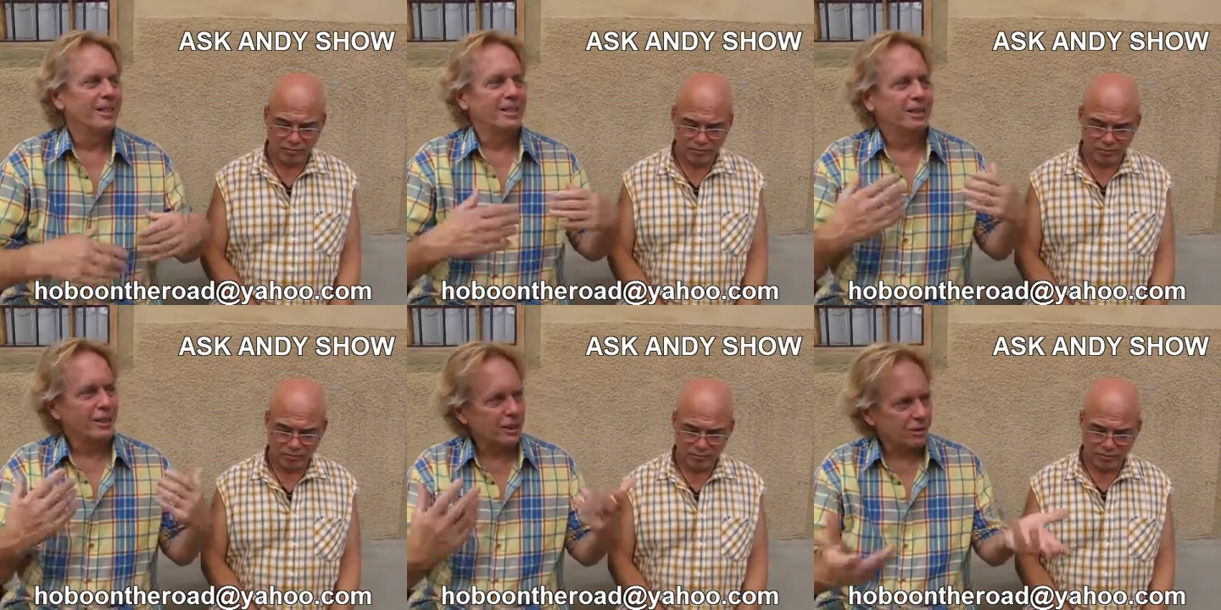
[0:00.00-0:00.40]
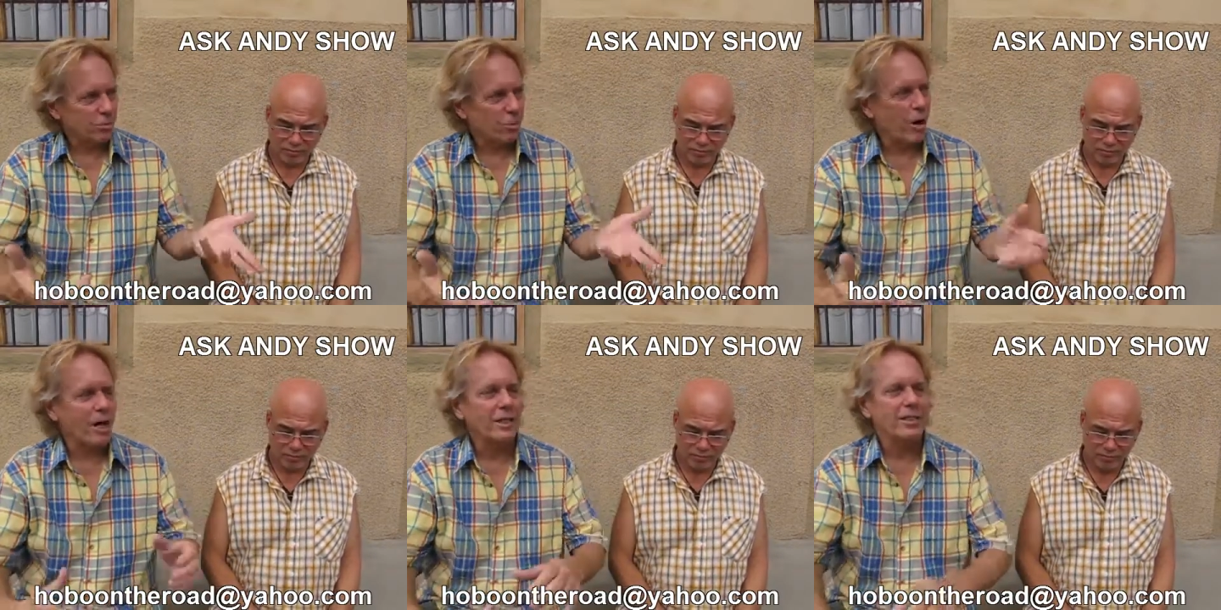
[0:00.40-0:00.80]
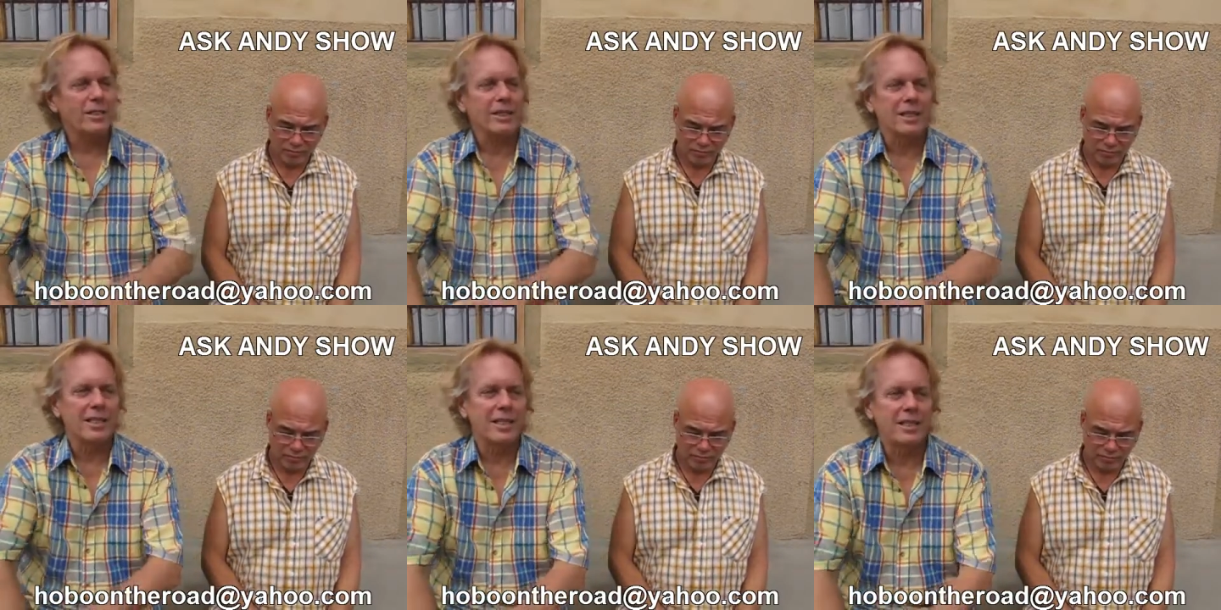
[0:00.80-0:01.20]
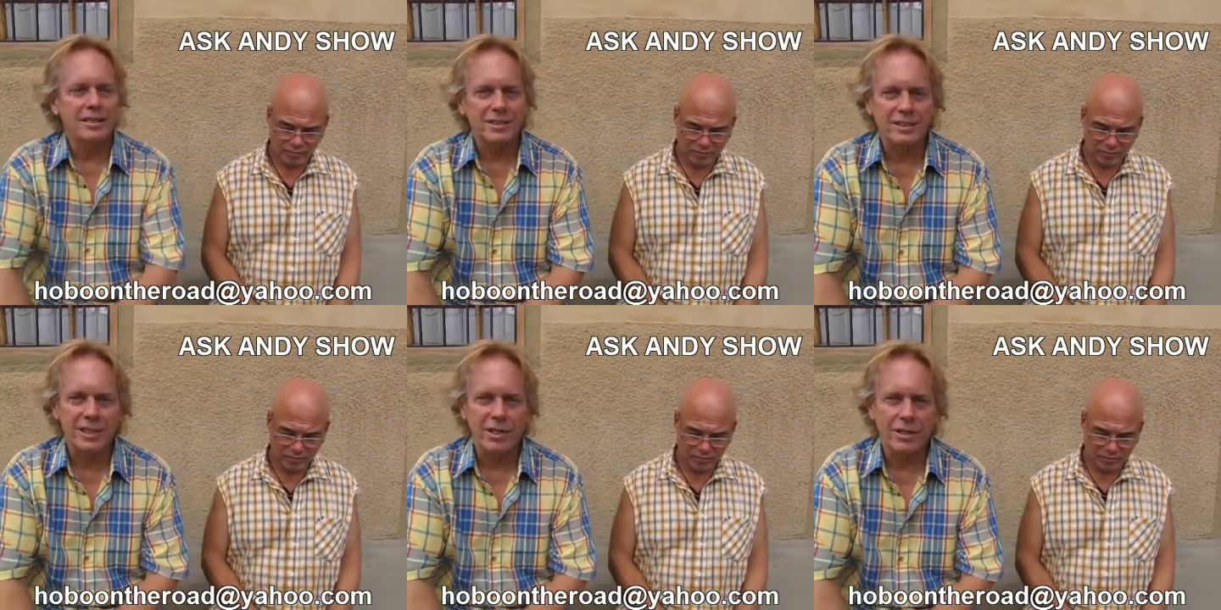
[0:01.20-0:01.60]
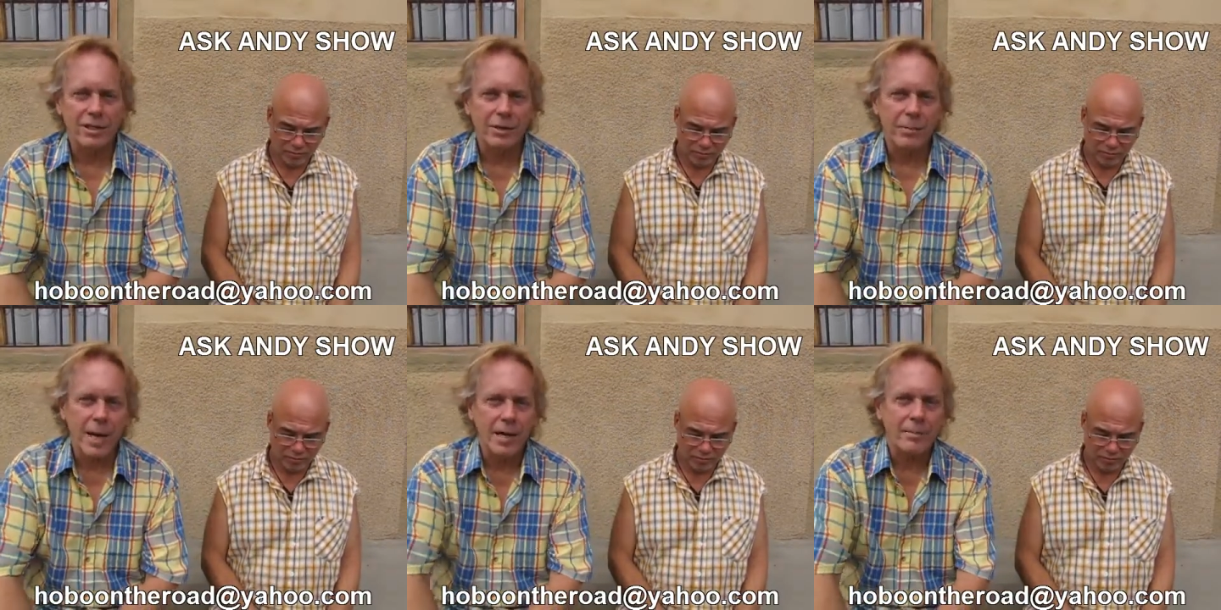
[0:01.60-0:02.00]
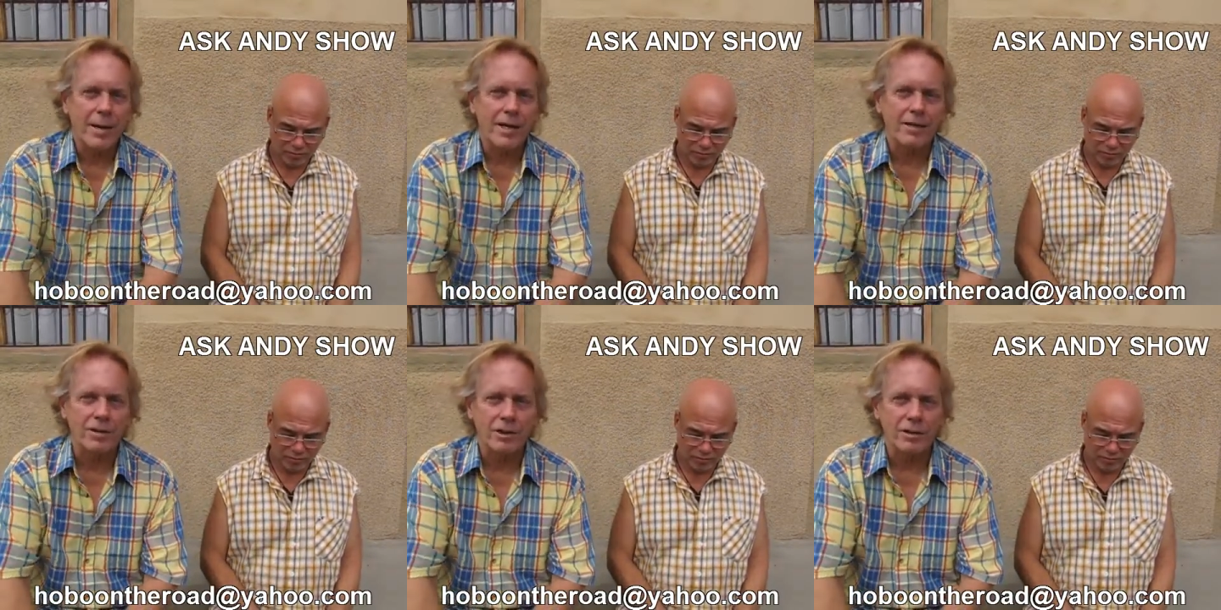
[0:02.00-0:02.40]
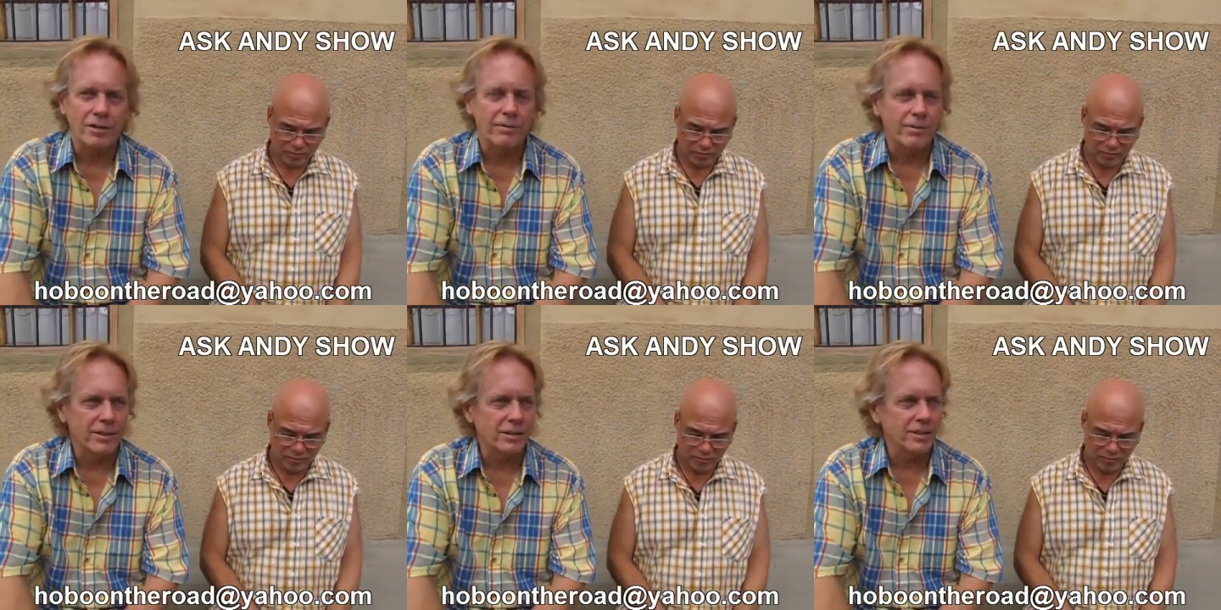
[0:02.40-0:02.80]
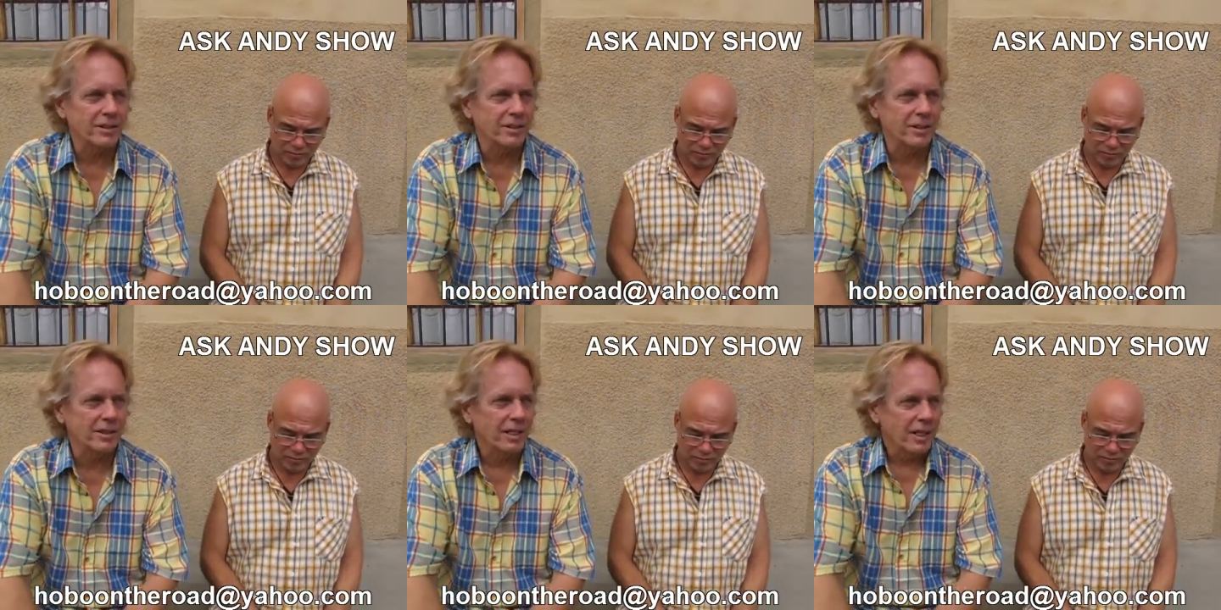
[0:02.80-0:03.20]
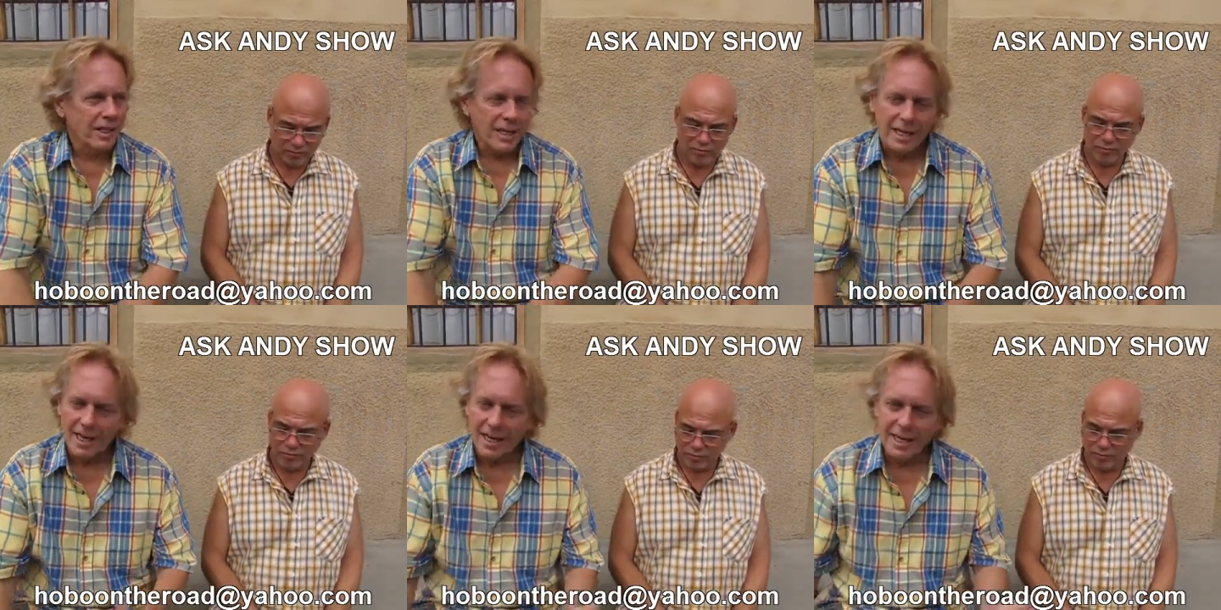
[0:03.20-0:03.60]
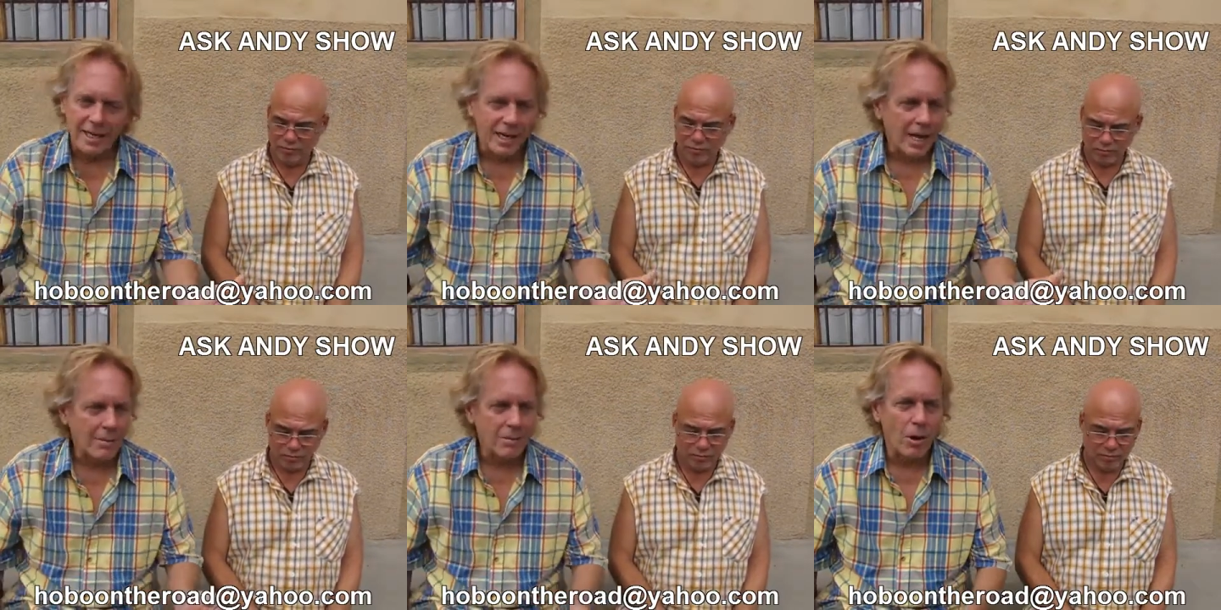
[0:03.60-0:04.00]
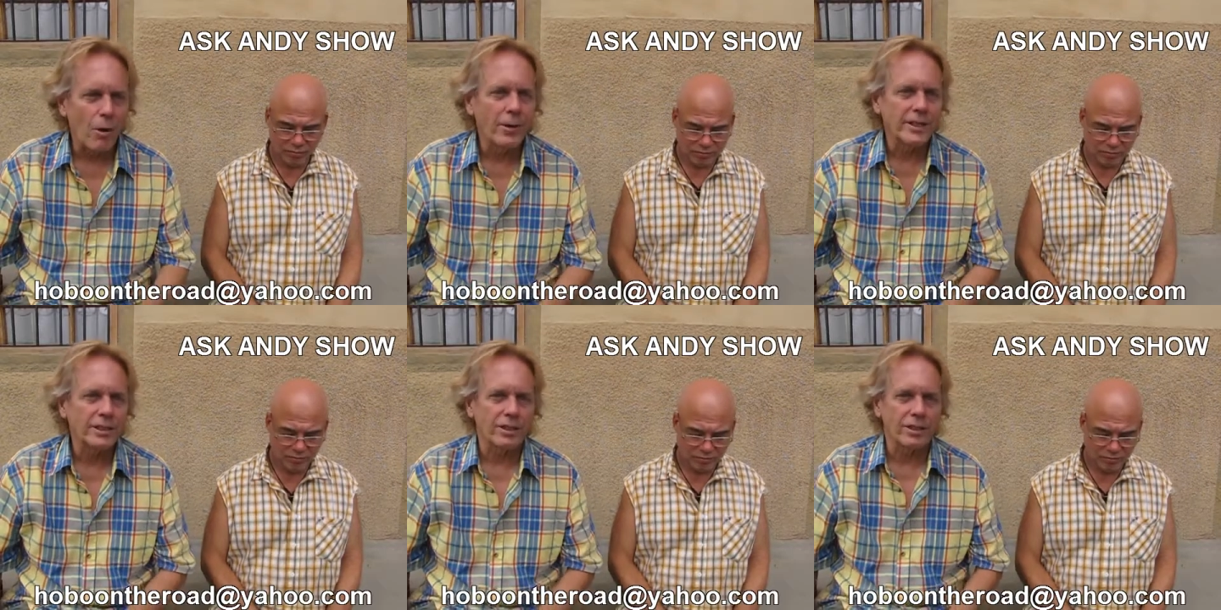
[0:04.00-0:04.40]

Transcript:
Speaker 1: just walk to the center of the backpacker universe and I'm always